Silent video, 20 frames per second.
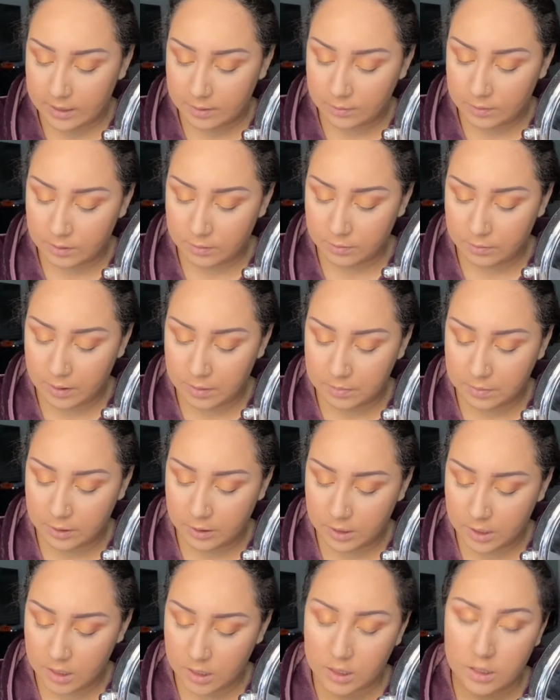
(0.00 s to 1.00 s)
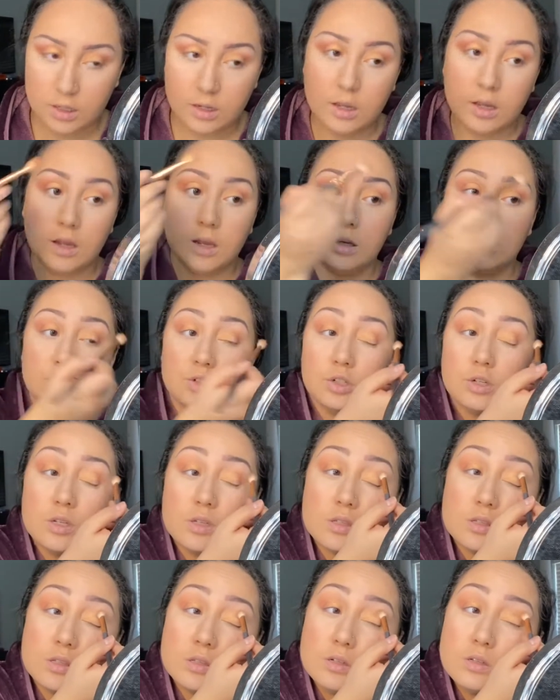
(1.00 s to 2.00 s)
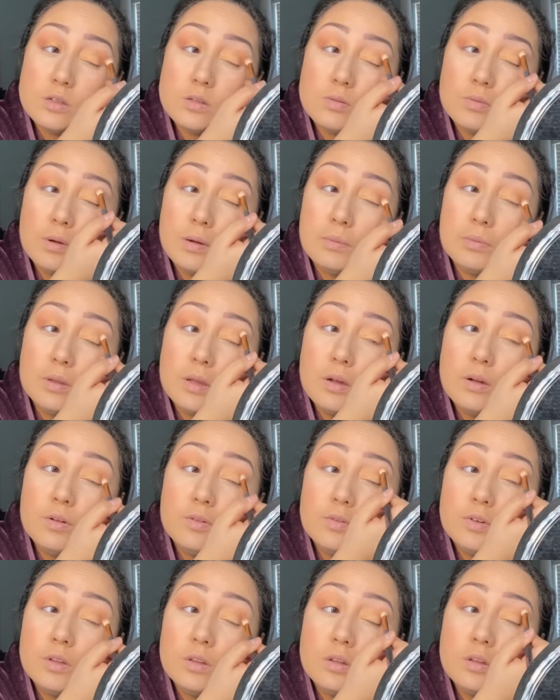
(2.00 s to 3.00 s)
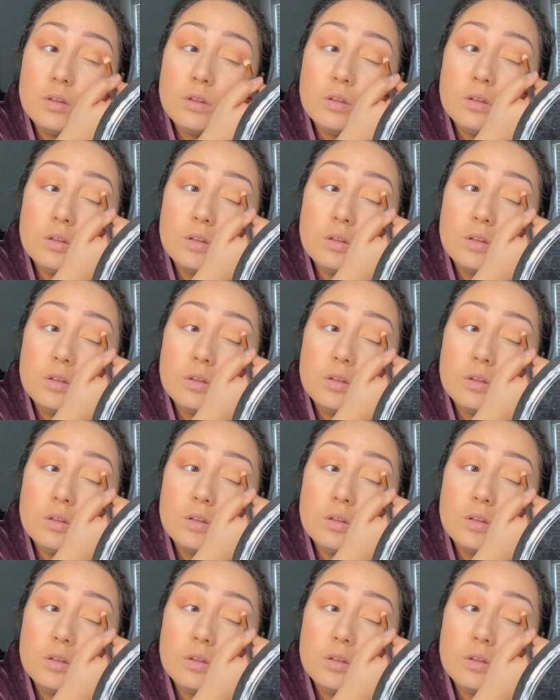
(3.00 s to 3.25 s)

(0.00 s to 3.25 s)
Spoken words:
with bread pudding and just swipe that over this.